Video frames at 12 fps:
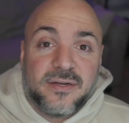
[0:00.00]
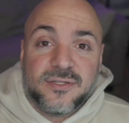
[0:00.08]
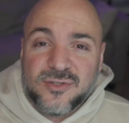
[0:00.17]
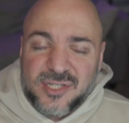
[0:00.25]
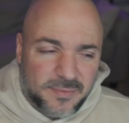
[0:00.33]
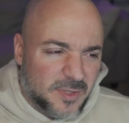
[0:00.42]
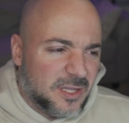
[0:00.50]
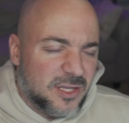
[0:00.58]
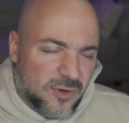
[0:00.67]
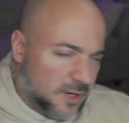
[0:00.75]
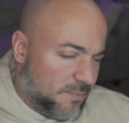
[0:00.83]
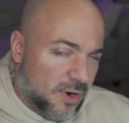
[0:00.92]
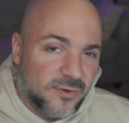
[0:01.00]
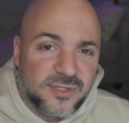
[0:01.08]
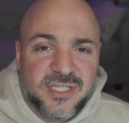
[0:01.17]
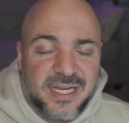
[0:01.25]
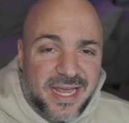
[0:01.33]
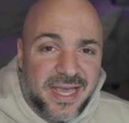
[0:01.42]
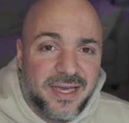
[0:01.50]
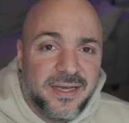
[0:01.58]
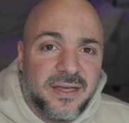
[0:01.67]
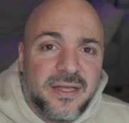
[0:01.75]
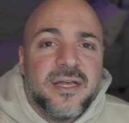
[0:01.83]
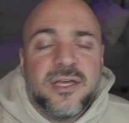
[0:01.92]
So something that you could post today,
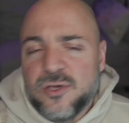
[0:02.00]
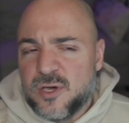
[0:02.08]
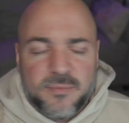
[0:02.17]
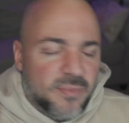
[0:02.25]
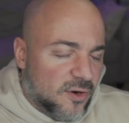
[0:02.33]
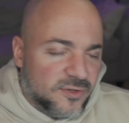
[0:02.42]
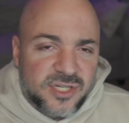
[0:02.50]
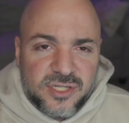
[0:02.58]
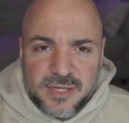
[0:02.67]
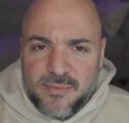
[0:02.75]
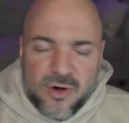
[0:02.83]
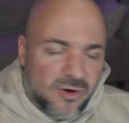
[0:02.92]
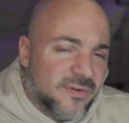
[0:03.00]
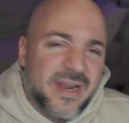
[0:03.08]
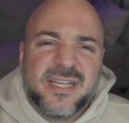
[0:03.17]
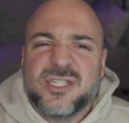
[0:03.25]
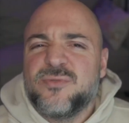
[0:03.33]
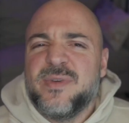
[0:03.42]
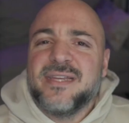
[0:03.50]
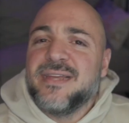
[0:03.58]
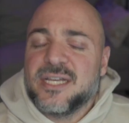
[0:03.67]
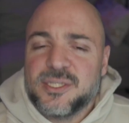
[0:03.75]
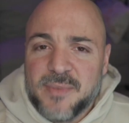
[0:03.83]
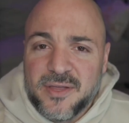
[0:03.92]
you could post it tomorrow, next week,
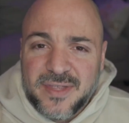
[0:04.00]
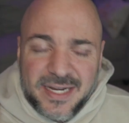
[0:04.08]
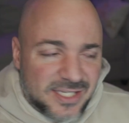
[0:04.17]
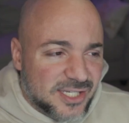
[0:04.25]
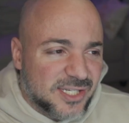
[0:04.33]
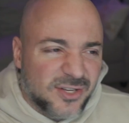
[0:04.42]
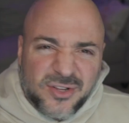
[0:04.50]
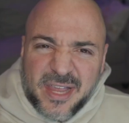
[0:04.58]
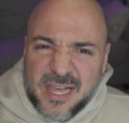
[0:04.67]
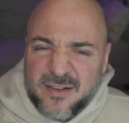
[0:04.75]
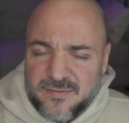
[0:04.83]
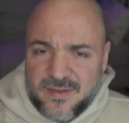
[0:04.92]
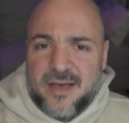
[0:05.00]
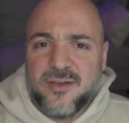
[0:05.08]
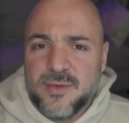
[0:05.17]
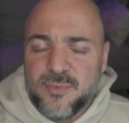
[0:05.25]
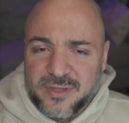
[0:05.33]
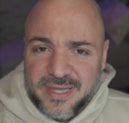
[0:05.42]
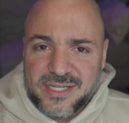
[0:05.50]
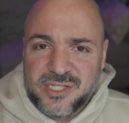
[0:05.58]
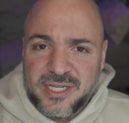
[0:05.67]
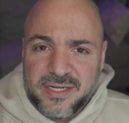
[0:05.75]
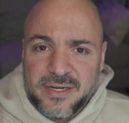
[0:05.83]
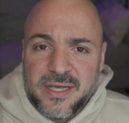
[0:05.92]
next month, and it's still like a valuable
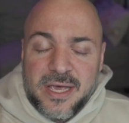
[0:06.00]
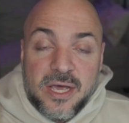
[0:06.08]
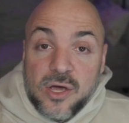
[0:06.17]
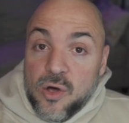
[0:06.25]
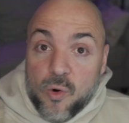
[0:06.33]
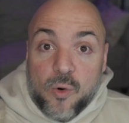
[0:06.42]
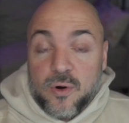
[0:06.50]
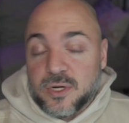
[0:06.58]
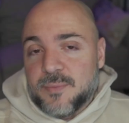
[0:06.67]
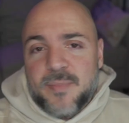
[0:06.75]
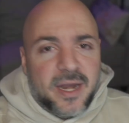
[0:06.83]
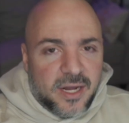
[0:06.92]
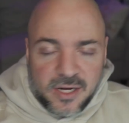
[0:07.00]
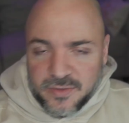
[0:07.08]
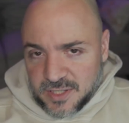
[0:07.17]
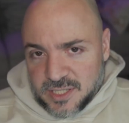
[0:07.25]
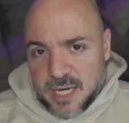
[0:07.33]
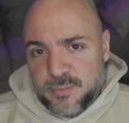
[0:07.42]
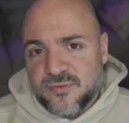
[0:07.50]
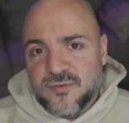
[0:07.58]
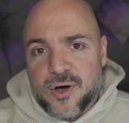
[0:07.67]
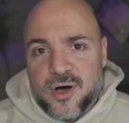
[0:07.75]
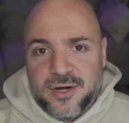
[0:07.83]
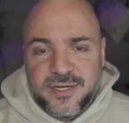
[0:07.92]
lesson. Or depending on the type of
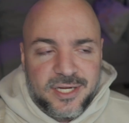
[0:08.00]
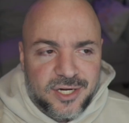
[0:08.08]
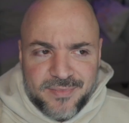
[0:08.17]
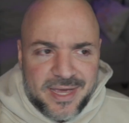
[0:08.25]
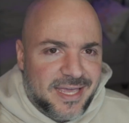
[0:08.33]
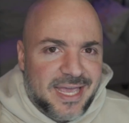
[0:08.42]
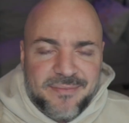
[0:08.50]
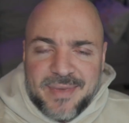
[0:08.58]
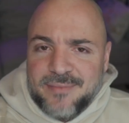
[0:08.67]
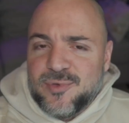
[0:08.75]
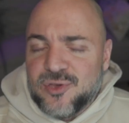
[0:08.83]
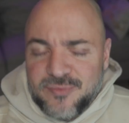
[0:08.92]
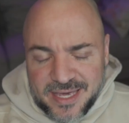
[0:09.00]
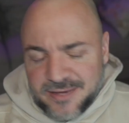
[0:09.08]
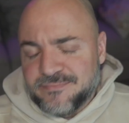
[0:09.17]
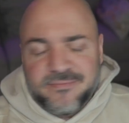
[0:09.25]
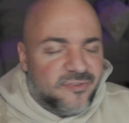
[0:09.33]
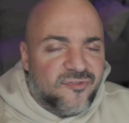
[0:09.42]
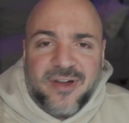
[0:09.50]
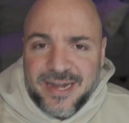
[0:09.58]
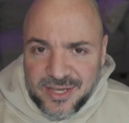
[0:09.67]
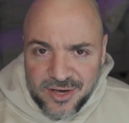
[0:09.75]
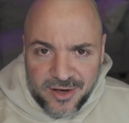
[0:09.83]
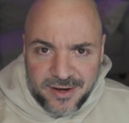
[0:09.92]
content you're making, maybe you make funny
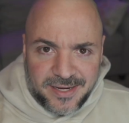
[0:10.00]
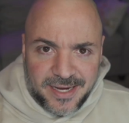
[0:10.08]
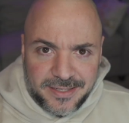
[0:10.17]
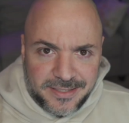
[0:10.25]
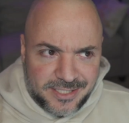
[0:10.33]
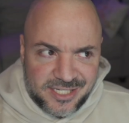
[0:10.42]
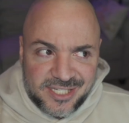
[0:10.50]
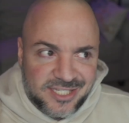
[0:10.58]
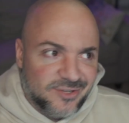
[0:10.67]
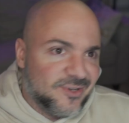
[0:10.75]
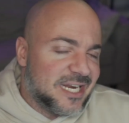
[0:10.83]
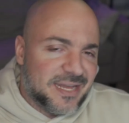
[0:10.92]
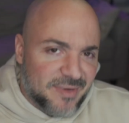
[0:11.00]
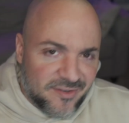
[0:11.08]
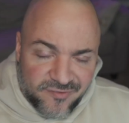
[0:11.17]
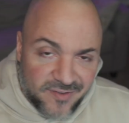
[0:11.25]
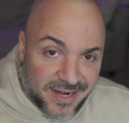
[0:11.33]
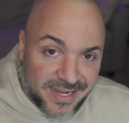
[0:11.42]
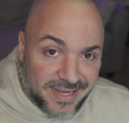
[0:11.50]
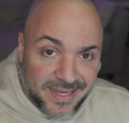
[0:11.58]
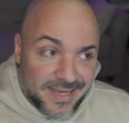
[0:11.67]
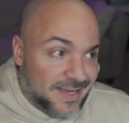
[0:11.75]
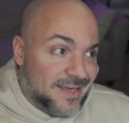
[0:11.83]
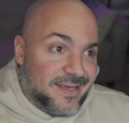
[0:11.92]
content. It's still going to be funny,
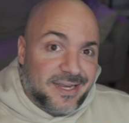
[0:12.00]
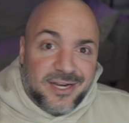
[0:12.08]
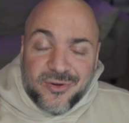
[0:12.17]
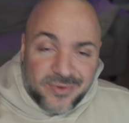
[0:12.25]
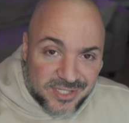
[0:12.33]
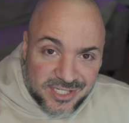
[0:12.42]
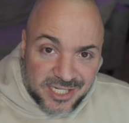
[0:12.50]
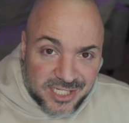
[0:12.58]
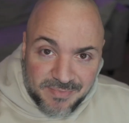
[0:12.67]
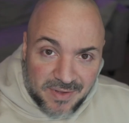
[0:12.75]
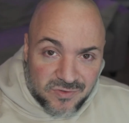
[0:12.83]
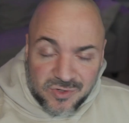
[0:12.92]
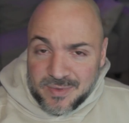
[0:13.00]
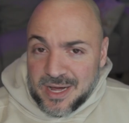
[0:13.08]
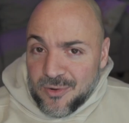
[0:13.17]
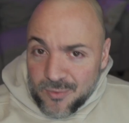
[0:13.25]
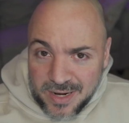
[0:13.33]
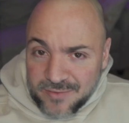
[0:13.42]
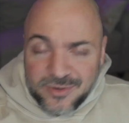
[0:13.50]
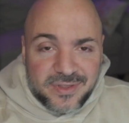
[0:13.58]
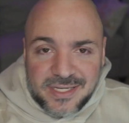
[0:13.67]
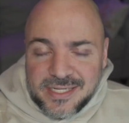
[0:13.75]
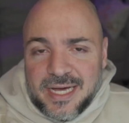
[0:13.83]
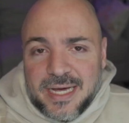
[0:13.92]
in 6 months from now, whatever the
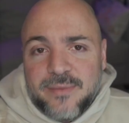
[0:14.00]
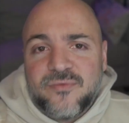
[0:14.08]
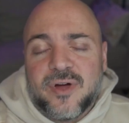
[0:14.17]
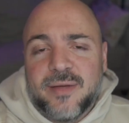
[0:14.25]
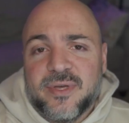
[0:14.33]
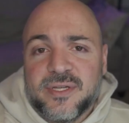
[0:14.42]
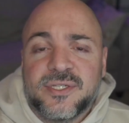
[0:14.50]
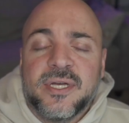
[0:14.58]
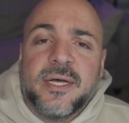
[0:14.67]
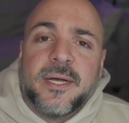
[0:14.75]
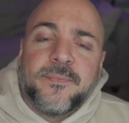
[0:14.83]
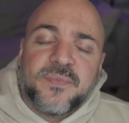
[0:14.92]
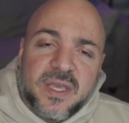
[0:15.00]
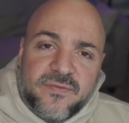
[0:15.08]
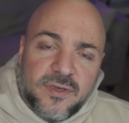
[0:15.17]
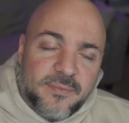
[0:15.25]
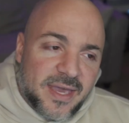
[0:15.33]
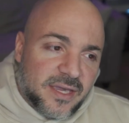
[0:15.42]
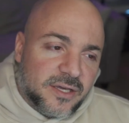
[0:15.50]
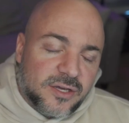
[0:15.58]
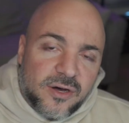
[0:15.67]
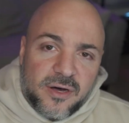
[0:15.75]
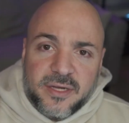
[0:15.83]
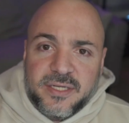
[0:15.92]
time frame is. If you make
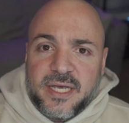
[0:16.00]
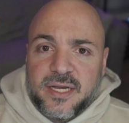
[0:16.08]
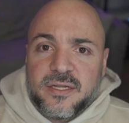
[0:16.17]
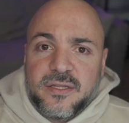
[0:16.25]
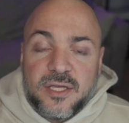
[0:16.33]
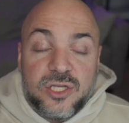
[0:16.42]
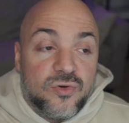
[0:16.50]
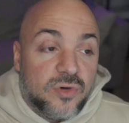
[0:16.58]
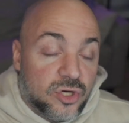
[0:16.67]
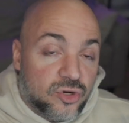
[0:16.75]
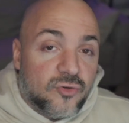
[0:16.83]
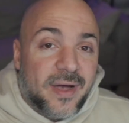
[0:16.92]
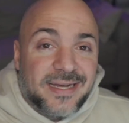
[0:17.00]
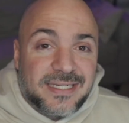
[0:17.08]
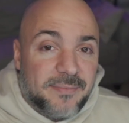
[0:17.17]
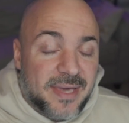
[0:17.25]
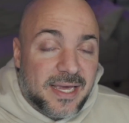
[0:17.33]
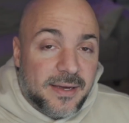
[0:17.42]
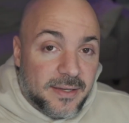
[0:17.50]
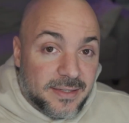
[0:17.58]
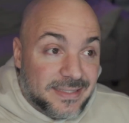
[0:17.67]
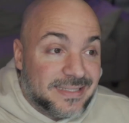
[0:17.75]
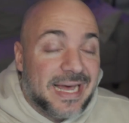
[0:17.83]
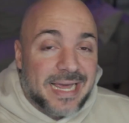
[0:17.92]
content that you can try to make
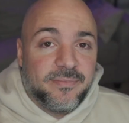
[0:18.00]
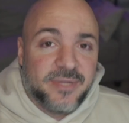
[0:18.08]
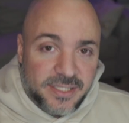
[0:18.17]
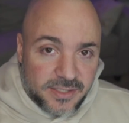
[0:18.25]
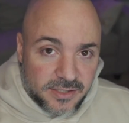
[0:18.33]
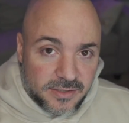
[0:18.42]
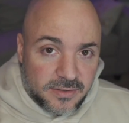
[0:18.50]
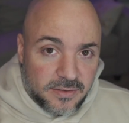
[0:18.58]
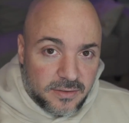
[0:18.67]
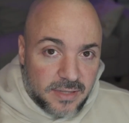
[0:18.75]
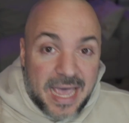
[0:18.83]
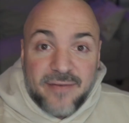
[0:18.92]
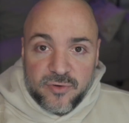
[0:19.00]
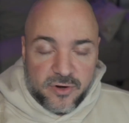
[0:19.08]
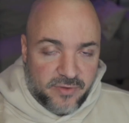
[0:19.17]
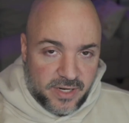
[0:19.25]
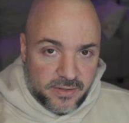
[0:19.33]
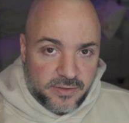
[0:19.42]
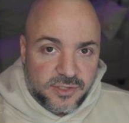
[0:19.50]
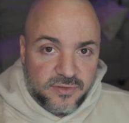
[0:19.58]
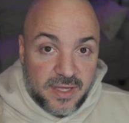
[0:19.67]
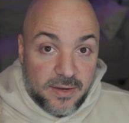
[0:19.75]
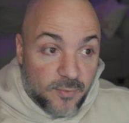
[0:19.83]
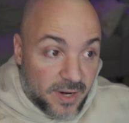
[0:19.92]
timeless, evergreen, so
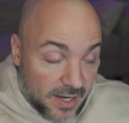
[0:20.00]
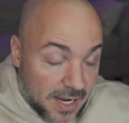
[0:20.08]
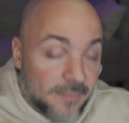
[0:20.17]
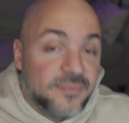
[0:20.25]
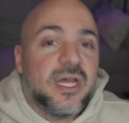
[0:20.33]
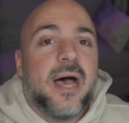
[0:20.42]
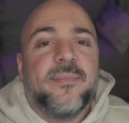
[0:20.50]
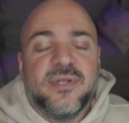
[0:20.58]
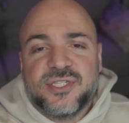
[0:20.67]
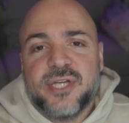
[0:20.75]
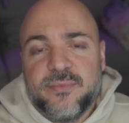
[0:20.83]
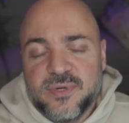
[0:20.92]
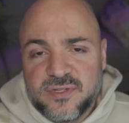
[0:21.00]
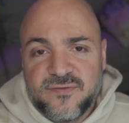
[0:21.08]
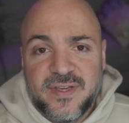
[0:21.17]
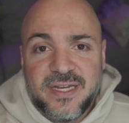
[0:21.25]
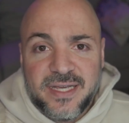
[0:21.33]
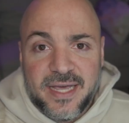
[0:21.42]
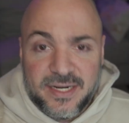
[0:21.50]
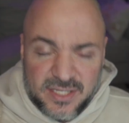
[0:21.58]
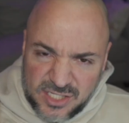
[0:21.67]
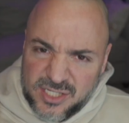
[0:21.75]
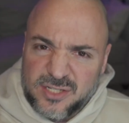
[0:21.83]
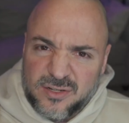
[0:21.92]
that when it comes up in someone's feed again, it's
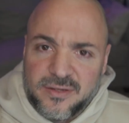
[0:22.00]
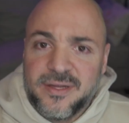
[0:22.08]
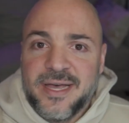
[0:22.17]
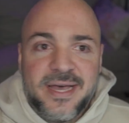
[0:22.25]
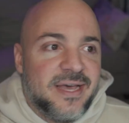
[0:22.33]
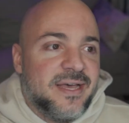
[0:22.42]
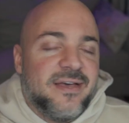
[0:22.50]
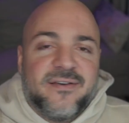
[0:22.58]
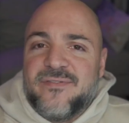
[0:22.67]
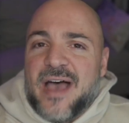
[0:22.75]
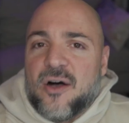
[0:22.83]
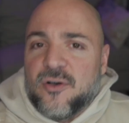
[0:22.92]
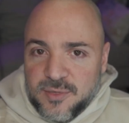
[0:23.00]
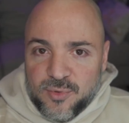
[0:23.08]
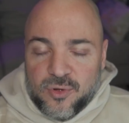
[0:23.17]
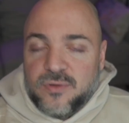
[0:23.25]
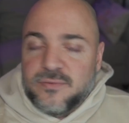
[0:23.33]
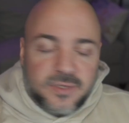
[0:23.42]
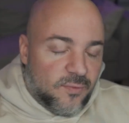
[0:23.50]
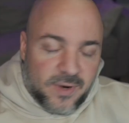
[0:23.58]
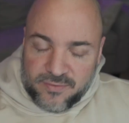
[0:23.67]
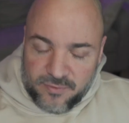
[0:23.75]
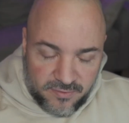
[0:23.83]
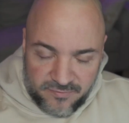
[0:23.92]
still valuable,
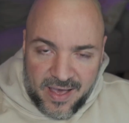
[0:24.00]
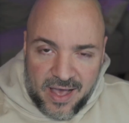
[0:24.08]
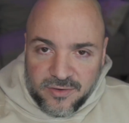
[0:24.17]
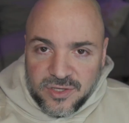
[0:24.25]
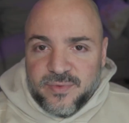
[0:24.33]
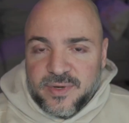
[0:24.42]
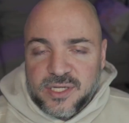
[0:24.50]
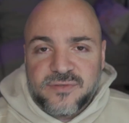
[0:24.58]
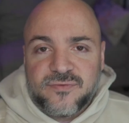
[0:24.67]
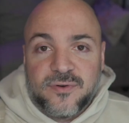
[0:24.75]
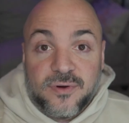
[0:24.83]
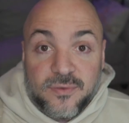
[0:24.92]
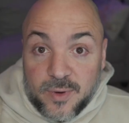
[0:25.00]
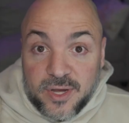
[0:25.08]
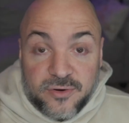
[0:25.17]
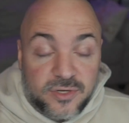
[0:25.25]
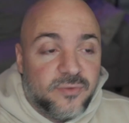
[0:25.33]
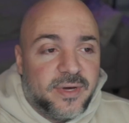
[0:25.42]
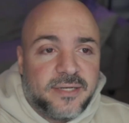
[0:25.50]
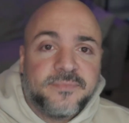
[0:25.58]
whatever value is for what you're doing.